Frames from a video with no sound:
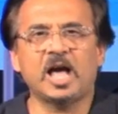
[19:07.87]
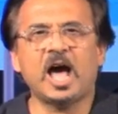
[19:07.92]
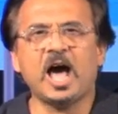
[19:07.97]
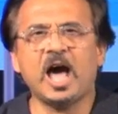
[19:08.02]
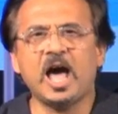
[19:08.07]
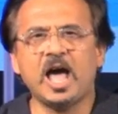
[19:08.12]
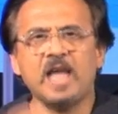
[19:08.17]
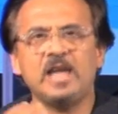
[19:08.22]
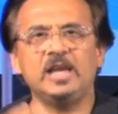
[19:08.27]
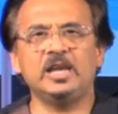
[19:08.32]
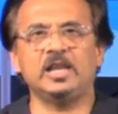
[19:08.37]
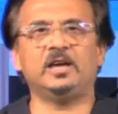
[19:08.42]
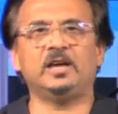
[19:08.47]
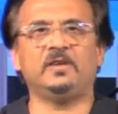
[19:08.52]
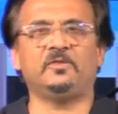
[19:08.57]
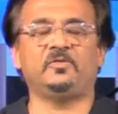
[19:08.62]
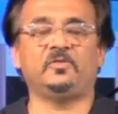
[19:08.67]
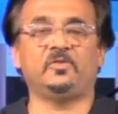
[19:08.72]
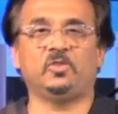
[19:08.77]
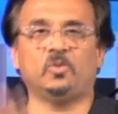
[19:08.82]
I
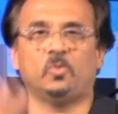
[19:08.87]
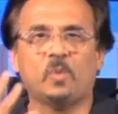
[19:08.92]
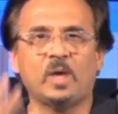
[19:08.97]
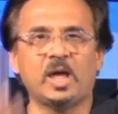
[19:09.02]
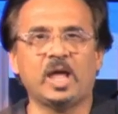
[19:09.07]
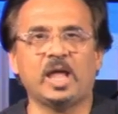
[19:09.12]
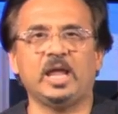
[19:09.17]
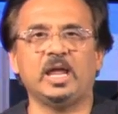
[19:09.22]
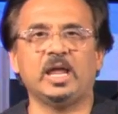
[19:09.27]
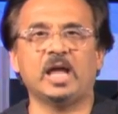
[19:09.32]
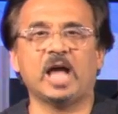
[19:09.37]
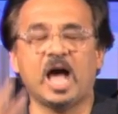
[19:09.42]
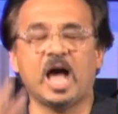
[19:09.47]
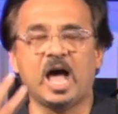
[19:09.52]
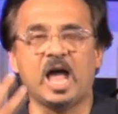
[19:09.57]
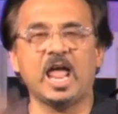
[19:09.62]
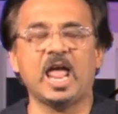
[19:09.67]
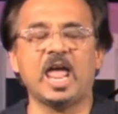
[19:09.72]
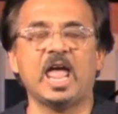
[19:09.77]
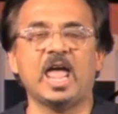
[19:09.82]
love the way
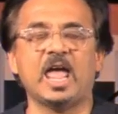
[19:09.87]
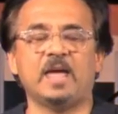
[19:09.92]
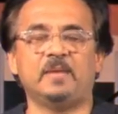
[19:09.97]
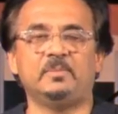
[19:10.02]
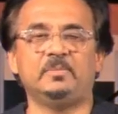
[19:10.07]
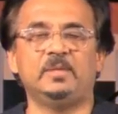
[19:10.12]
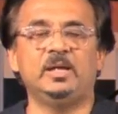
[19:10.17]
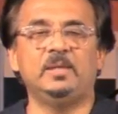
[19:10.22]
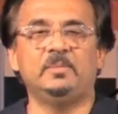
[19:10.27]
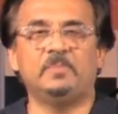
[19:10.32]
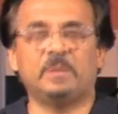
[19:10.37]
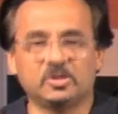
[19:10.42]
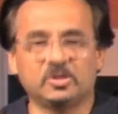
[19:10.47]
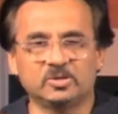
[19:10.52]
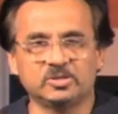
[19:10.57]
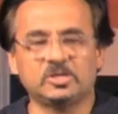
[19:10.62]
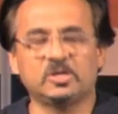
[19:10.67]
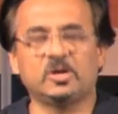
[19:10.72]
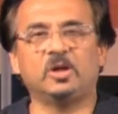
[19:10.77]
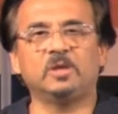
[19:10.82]
I am
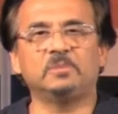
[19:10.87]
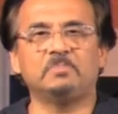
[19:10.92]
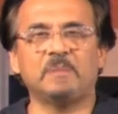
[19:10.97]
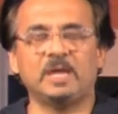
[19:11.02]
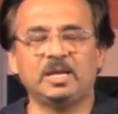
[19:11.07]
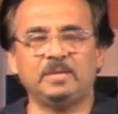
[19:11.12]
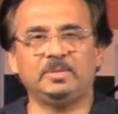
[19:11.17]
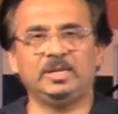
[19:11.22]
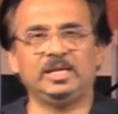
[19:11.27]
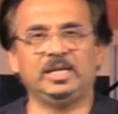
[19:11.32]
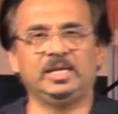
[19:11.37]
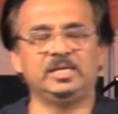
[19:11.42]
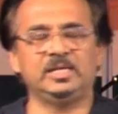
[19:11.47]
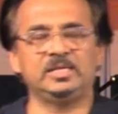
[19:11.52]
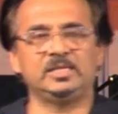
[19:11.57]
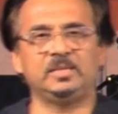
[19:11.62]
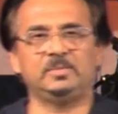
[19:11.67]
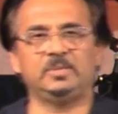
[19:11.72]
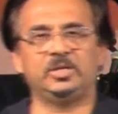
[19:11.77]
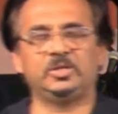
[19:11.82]
because God made me in
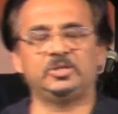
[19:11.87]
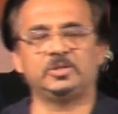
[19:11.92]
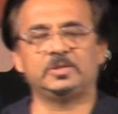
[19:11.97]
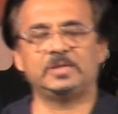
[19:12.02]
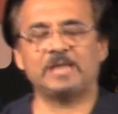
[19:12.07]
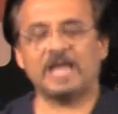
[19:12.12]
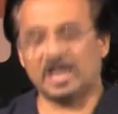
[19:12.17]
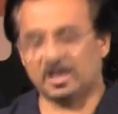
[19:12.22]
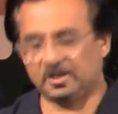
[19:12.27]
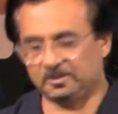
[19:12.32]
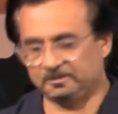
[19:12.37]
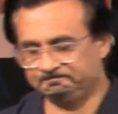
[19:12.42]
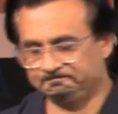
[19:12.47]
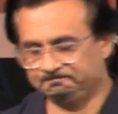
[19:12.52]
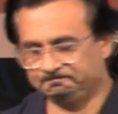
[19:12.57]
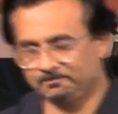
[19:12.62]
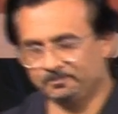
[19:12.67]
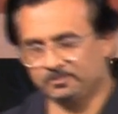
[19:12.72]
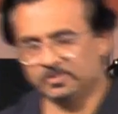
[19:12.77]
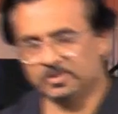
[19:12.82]
his image. Now,
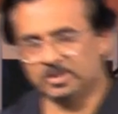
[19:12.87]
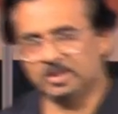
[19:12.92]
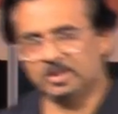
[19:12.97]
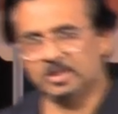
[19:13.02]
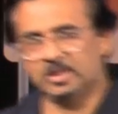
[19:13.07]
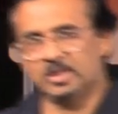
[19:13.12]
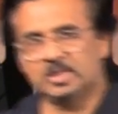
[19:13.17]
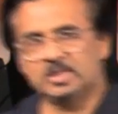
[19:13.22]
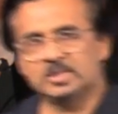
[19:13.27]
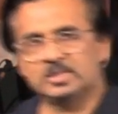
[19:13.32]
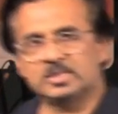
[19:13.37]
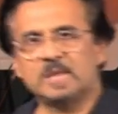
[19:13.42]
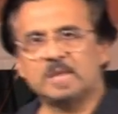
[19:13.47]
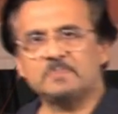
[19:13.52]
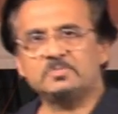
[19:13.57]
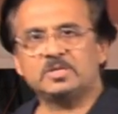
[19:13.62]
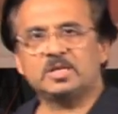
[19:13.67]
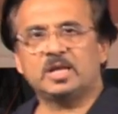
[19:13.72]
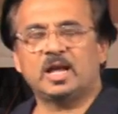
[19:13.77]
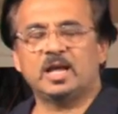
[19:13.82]

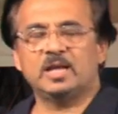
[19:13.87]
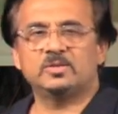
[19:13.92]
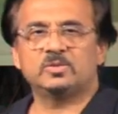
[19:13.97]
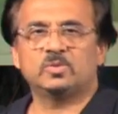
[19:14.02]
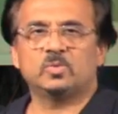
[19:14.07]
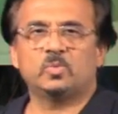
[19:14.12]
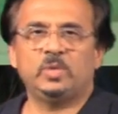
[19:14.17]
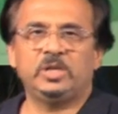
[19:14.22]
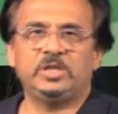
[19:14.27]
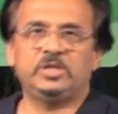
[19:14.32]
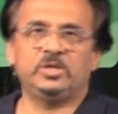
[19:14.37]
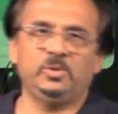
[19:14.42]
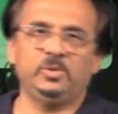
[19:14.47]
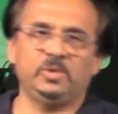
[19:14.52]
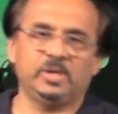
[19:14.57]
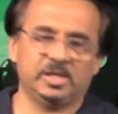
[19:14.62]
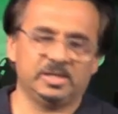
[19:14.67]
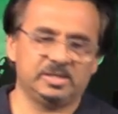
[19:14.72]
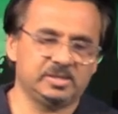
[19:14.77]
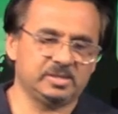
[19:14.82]
sometimes we do
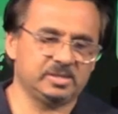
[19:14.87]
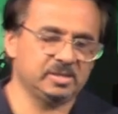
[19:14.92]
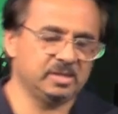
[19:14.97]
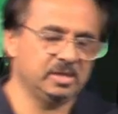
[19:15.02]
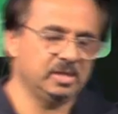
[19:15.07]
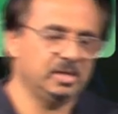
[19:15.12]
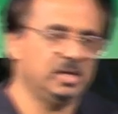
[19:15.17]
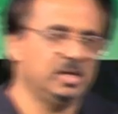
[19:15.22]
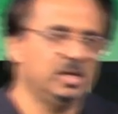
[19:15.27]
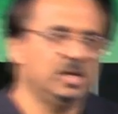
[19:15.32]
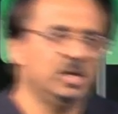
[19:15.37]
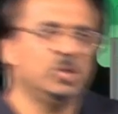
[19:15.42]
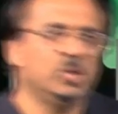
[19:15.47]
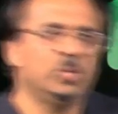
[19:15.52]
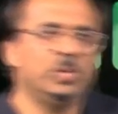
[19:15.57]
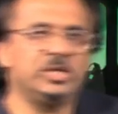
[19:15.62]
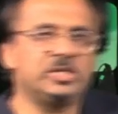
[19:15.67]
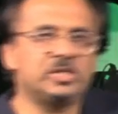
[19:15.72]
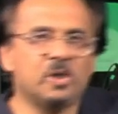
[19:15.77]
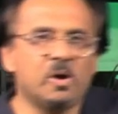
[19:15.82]
this.
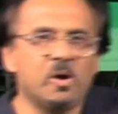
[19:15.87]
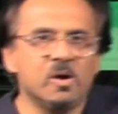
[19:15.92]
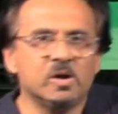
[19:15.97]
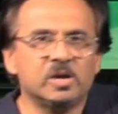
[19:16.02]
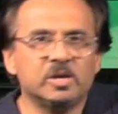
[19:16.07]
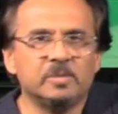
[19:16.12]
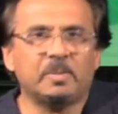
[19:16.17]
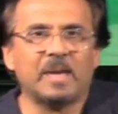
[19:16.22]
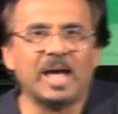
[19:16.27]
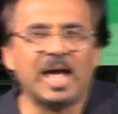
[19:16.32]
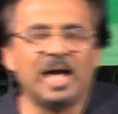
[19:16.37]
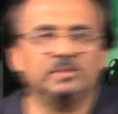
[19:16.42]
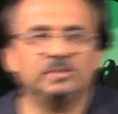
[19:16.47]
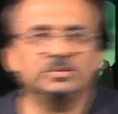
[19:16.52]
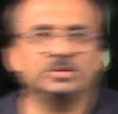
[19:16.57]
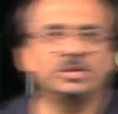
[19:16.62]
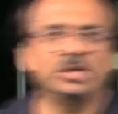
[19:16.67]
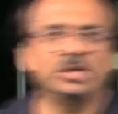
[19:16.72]
We talk about